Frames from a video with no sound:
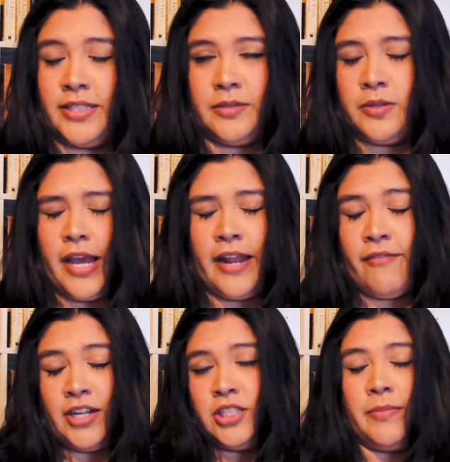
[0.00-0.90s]
it, it
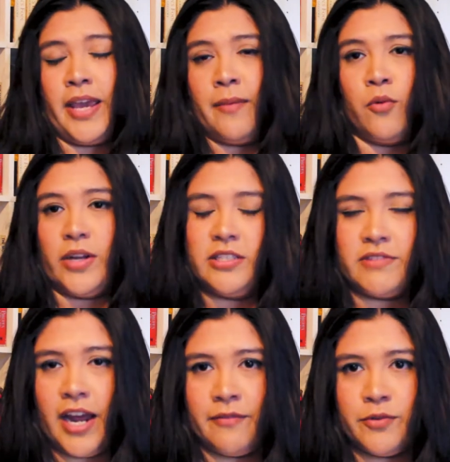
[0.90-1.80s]
eventually became a waste of
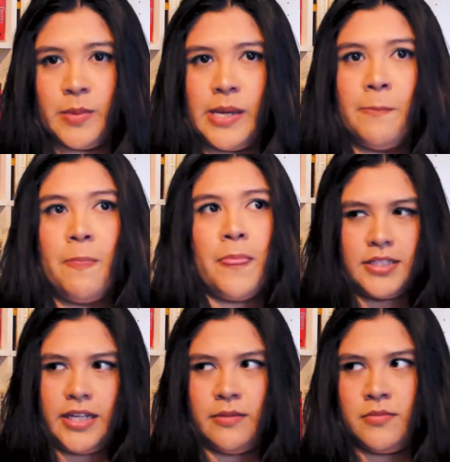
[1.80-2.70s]
time for me it
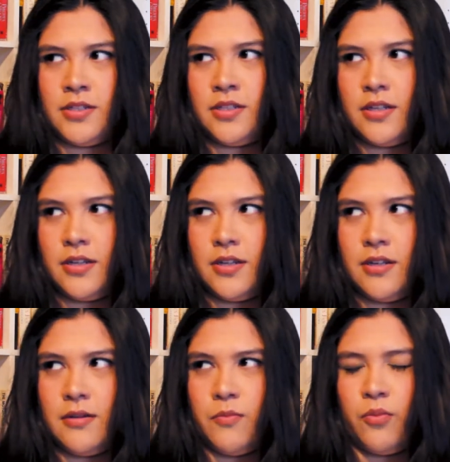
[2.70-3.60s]
seemed
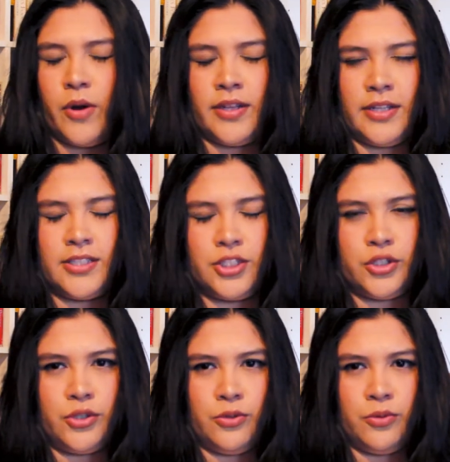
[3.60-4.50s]

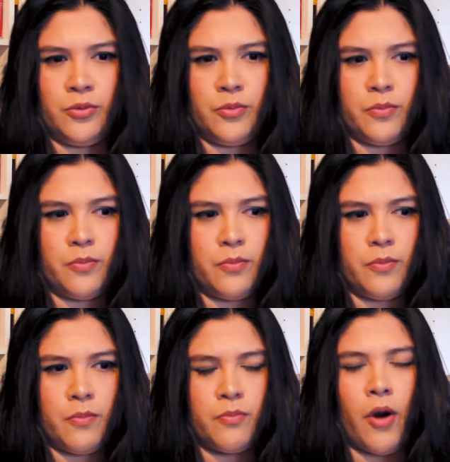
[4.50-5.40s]
pointless to
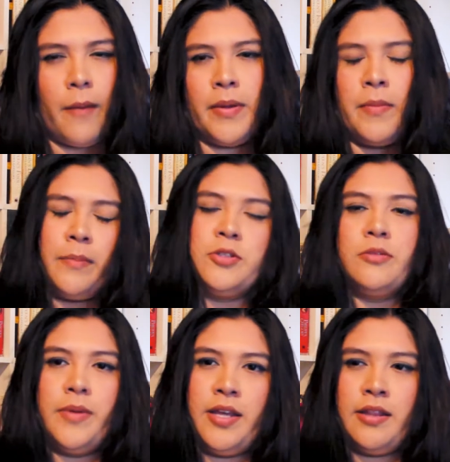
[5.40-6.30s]
prop him up to
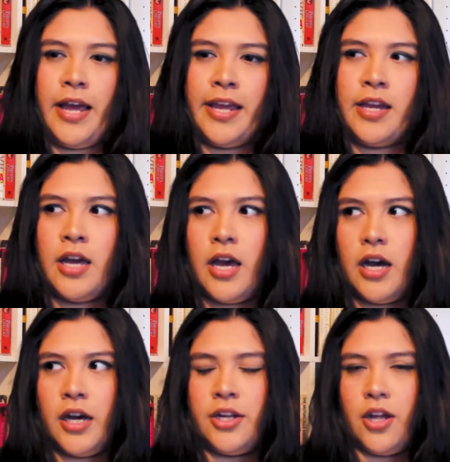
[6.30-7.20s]
be like
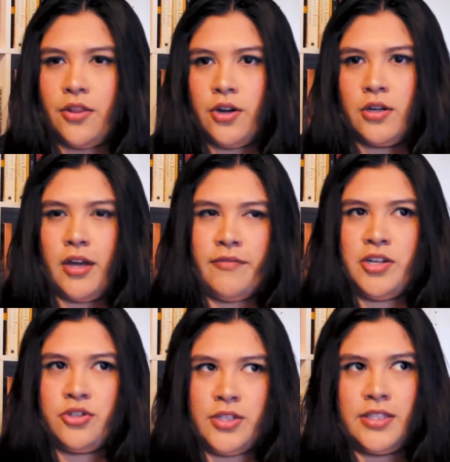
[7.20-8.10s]
another love
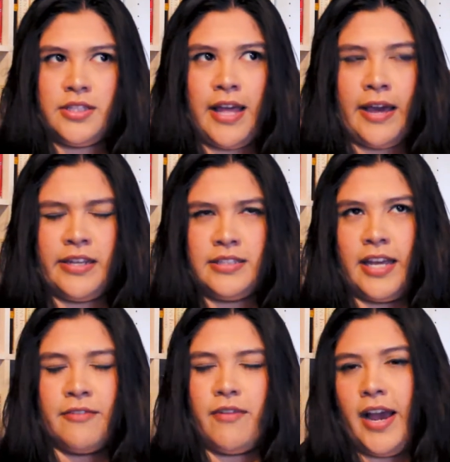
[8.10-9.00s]
interest that is
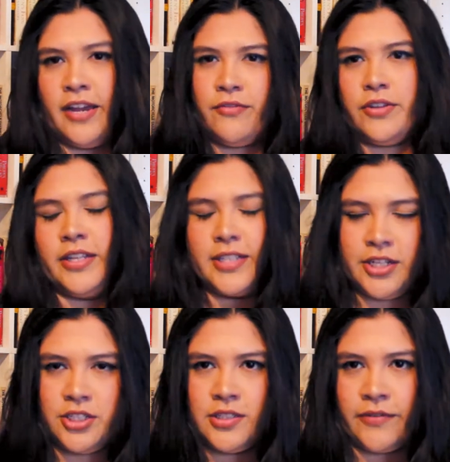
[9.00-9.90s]
like vying for the
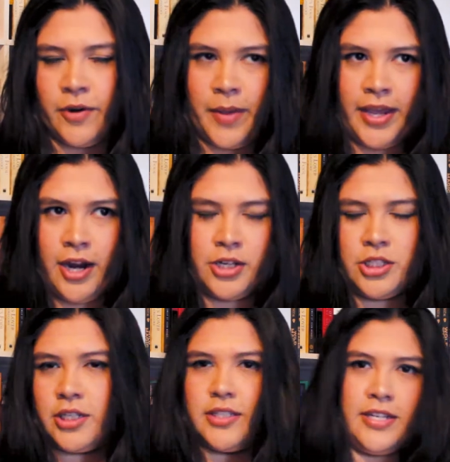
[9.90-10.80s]
attentions of our main
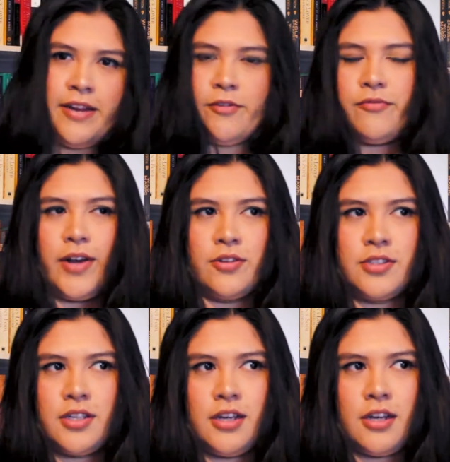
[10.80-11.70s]
character because it never felt